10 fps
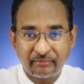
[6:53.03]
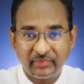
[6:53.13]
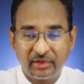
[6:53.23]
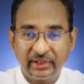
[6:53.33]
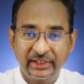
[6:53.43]

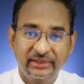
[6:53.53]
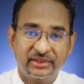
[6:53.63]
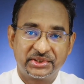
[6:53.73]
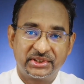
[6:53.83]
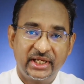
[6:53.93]
all right, in
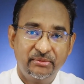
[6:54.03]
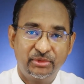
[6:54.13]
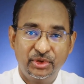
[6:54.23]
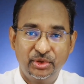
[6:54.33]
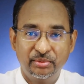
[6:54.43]
the same
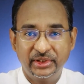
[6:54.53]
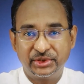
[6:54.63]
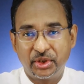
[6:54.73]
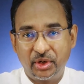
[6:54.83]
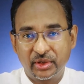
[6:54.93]
room
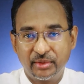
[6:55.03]
and talk